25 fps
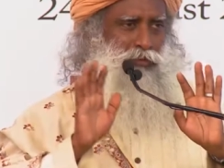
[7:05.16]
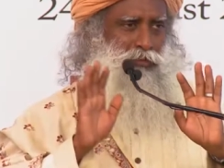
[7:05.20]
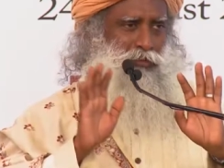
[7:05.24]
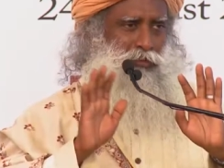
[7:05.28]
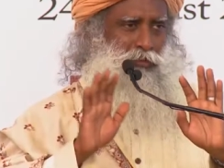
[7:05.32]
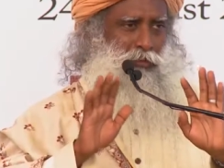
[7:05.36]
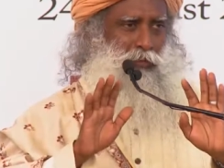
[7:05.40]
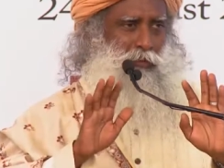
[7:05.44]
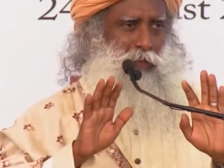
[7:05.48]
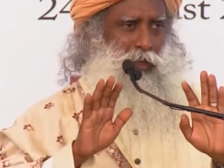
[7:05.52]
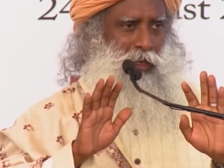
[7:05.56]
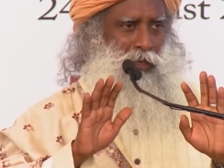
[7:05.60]
you
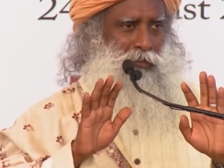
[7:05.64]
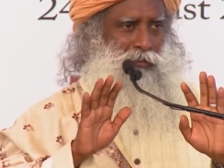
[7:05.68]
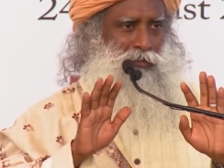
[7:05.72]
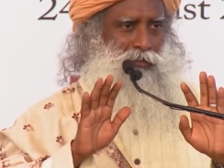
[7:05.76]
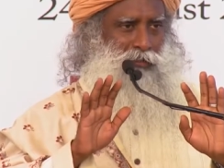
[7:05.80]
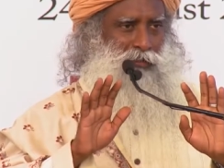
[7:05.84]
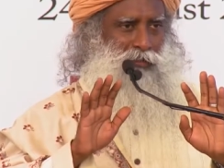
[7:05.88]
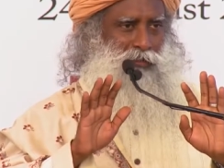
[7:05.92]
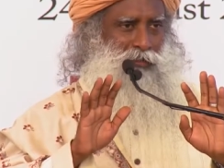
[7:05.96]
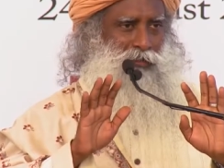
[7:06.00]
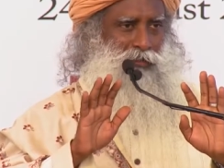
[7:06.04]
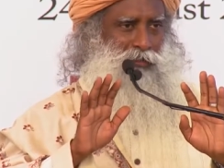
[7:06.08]
know about
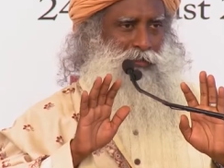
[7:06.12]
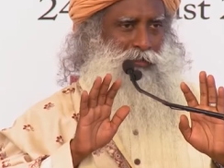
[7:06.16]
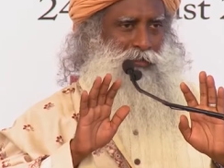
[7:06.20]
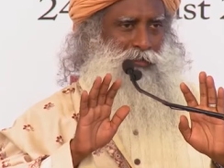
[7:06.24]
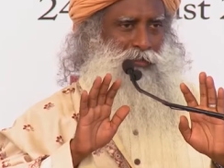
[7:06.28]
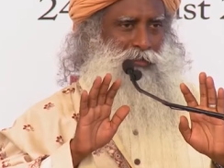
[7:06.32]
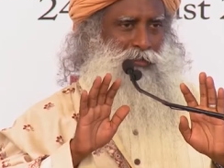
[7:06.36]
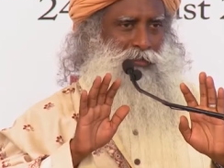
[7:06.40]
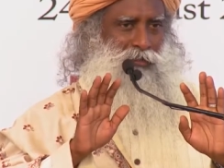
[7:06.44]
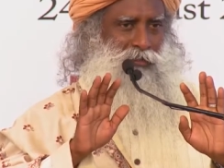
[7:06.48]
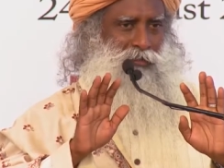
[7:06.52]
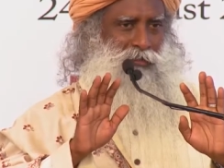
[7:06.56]
it,
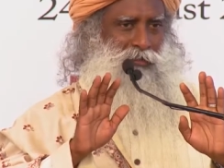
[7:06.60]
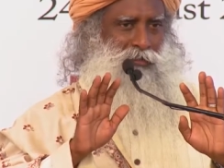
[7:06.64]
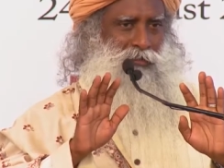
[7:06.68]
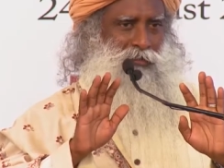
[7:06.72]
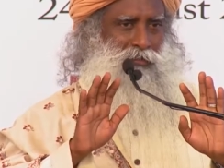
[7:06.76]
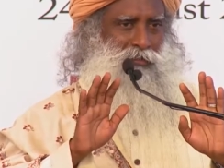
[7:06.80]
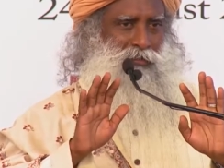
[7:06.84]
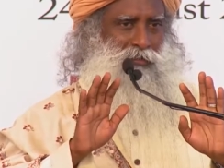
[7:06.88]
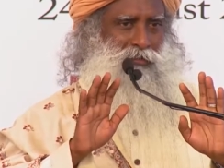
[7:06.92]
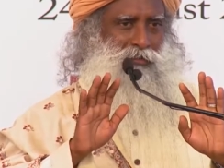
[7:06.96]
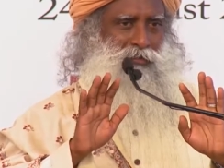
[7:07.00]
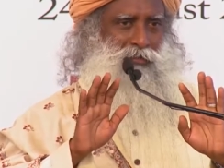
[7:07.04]

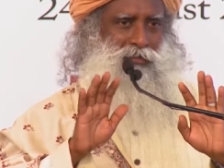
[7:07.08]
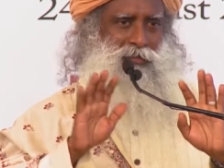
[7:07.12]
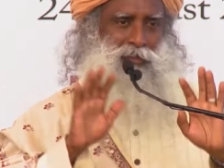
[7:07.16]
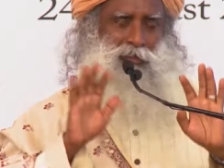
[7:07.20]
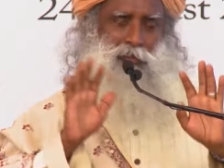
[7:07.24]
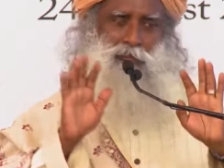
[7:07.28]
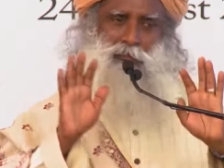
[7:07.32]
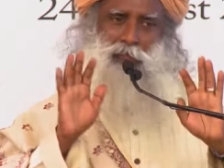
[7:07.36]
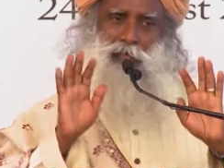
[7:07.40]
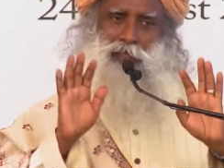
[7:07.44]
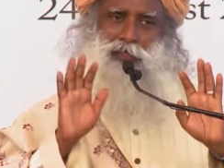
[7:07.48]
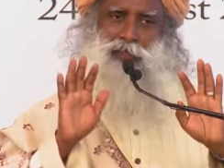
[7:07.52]

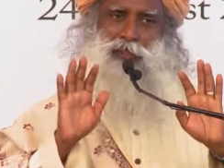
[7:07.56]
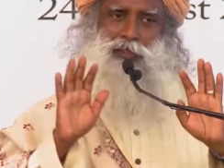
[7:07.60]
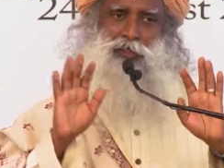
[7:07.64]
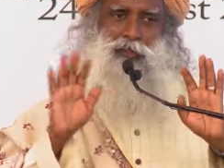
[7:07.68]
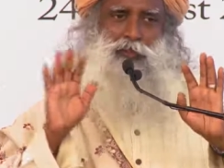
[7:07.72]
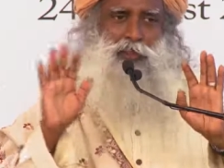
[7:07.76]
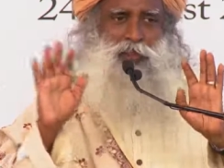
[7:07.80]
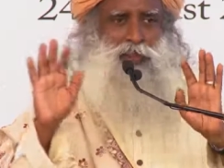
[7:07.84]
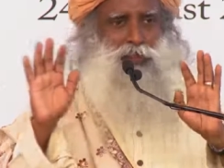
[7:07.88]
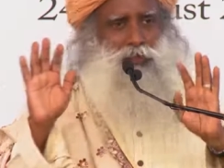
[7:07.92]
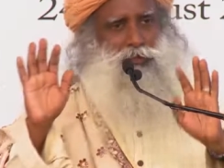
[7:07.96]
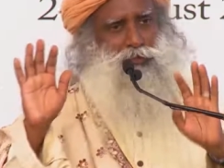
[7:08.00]
the better
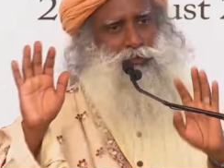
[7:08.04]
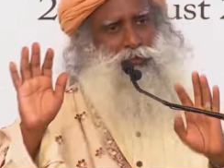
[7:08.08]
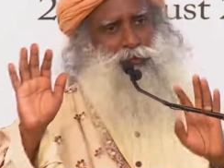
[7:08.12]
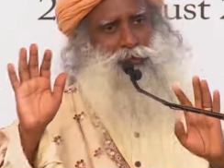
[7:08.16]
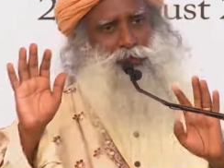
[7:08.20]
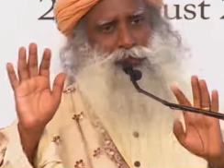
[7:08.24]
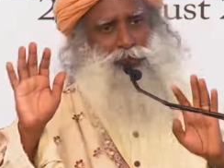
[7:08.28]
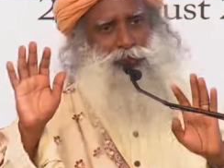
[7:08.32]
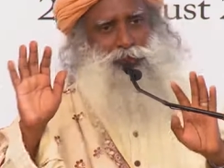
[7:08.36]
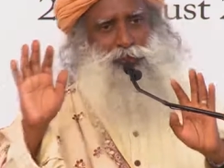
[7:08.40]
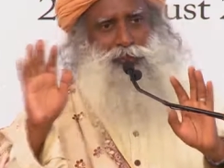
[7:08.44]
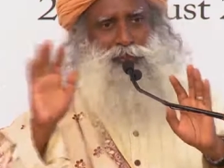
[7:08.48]
you can use
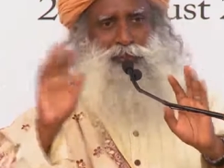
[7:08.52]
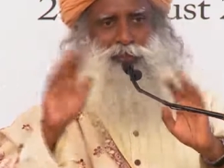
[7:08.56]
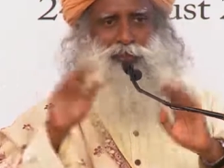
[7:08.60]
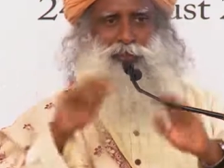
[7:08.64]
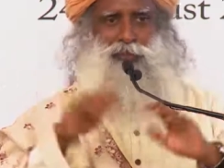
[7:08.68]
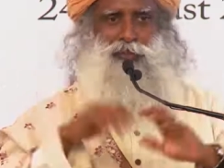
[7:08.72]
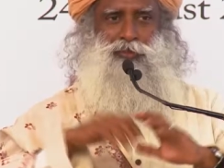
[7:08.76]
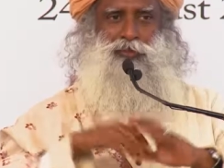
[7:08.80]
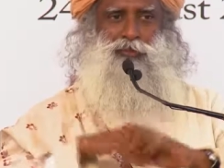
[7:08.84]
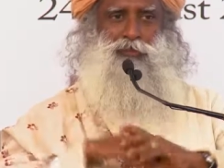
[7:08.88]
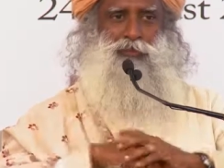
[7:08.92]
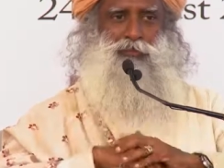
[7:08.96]
it, isn't
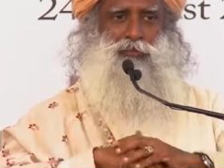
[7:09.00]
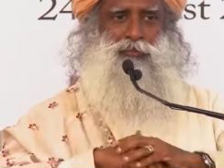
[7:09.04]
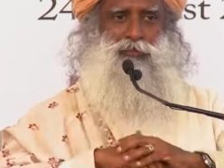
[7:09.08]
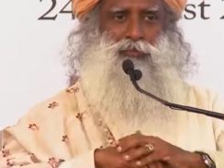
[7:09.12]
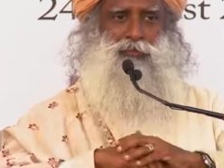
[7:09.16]
it so?